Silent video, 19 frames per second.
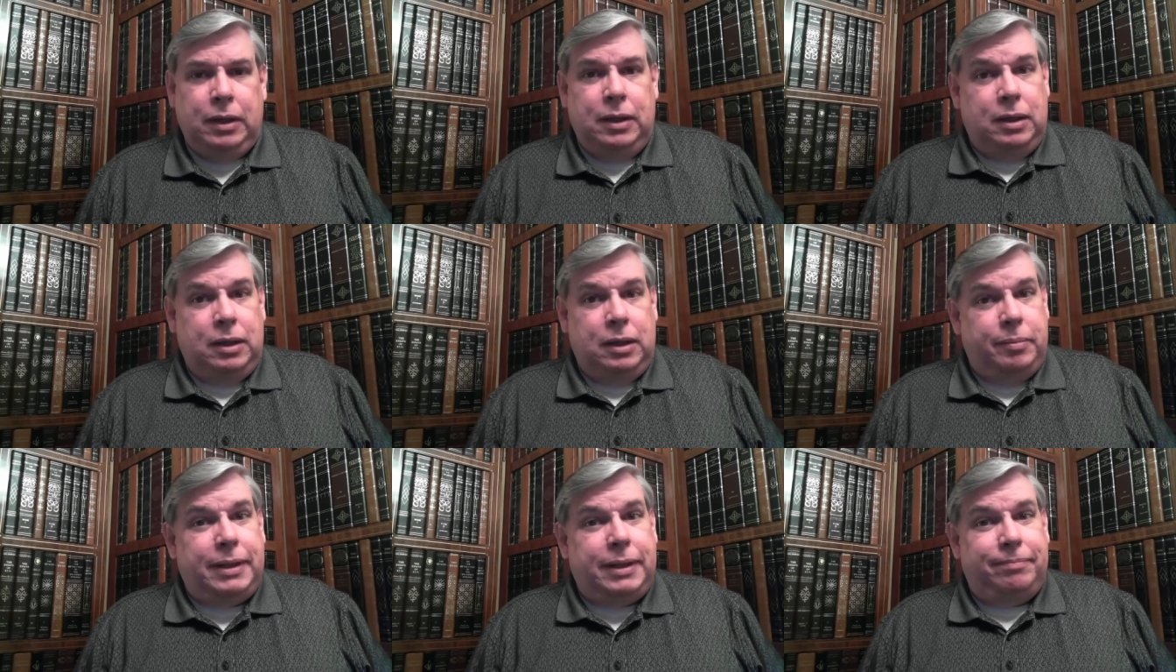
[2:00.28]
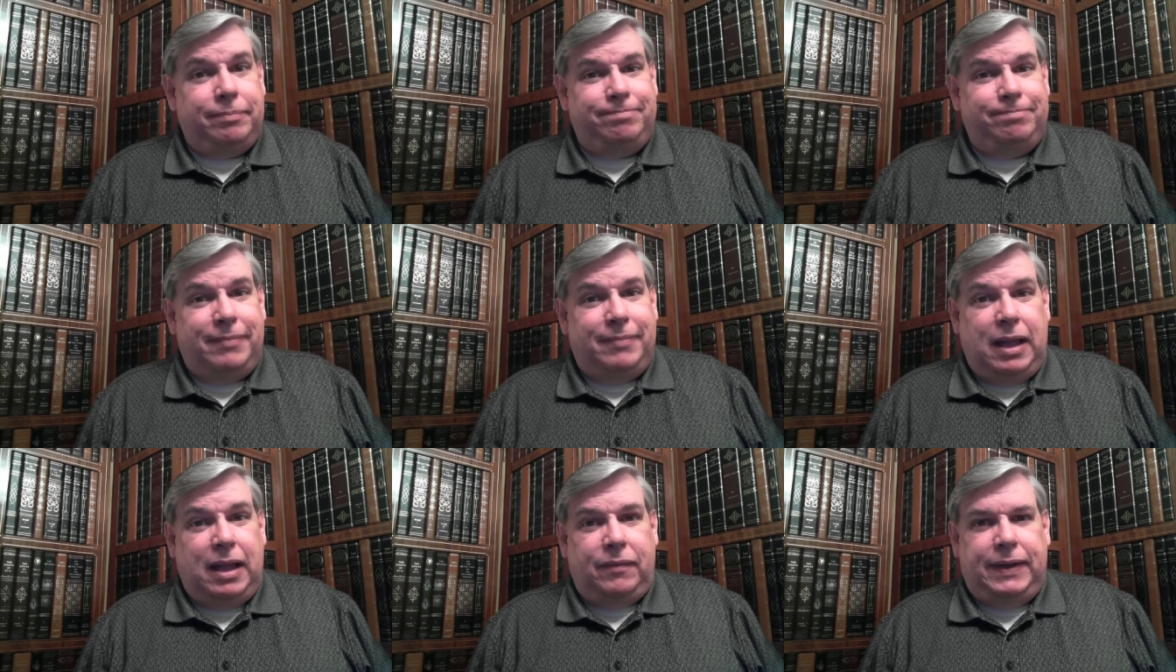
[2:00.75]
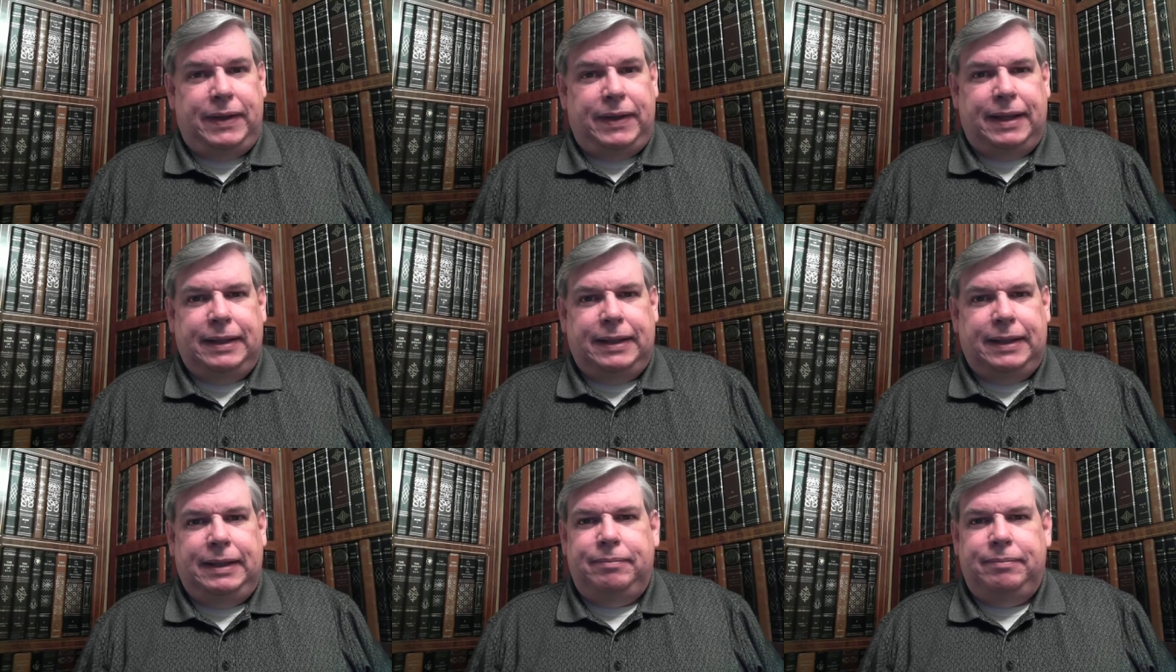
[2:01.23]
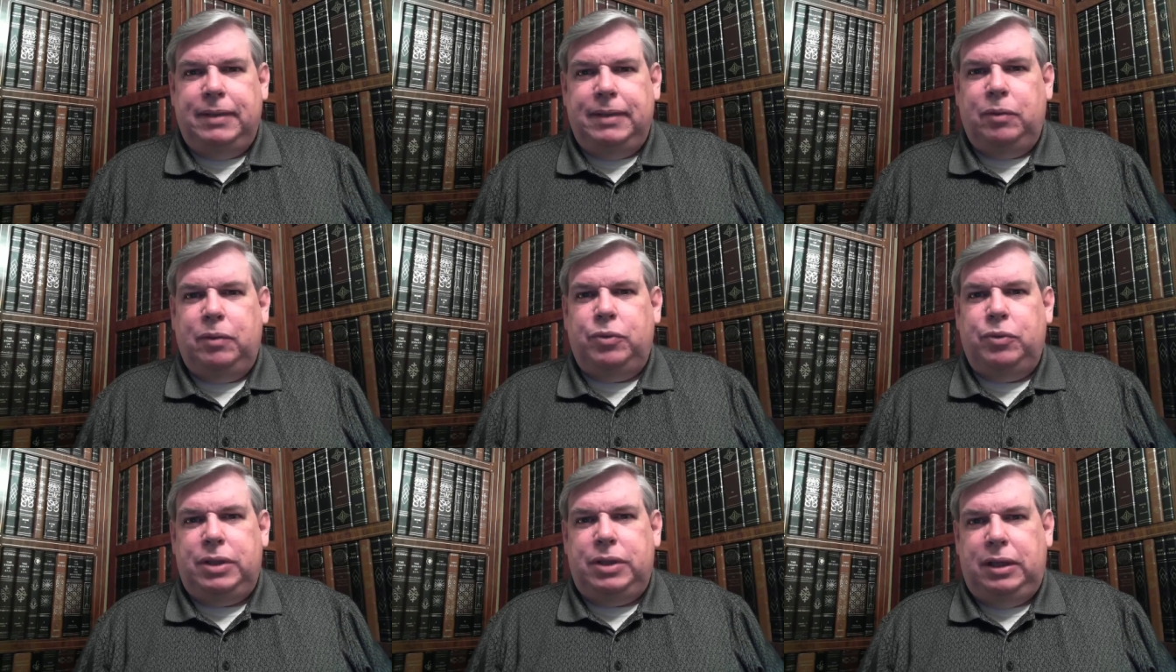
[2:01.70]
But evidently, it
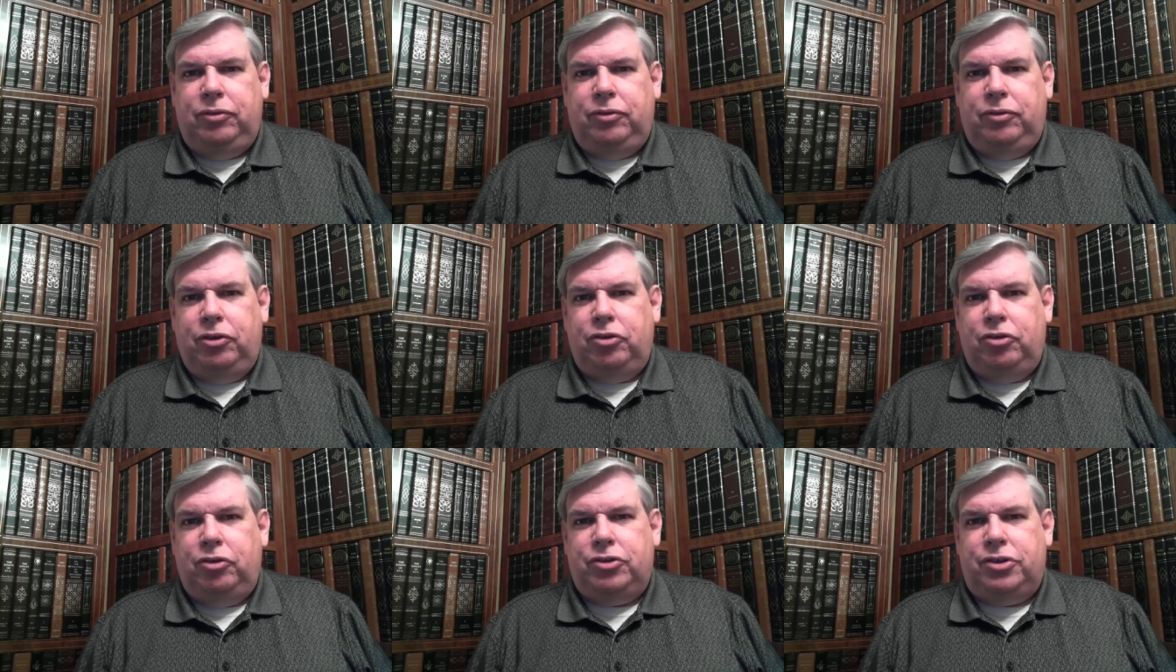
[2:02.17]
was easier just to